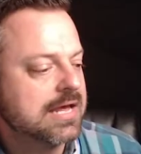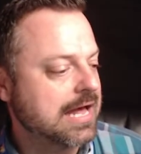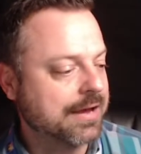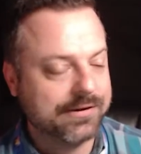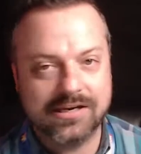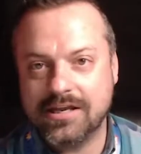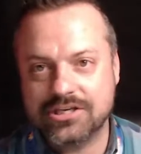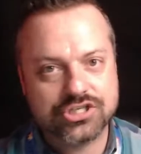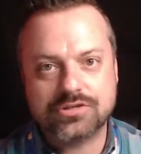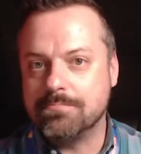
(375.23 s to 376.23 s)
I mean, it
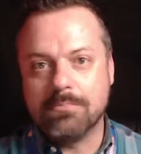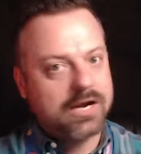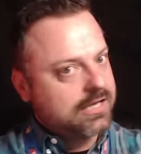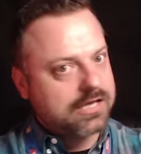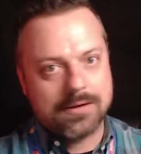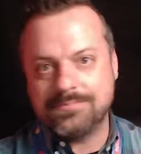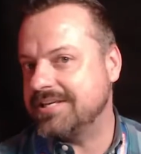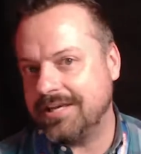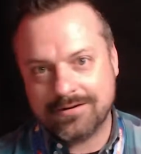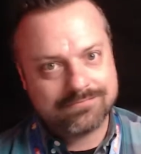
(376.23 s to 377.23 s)
just, money comes
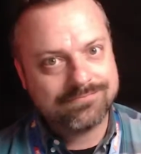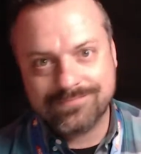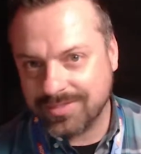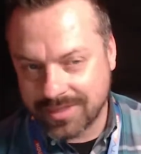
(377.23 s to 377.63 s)
in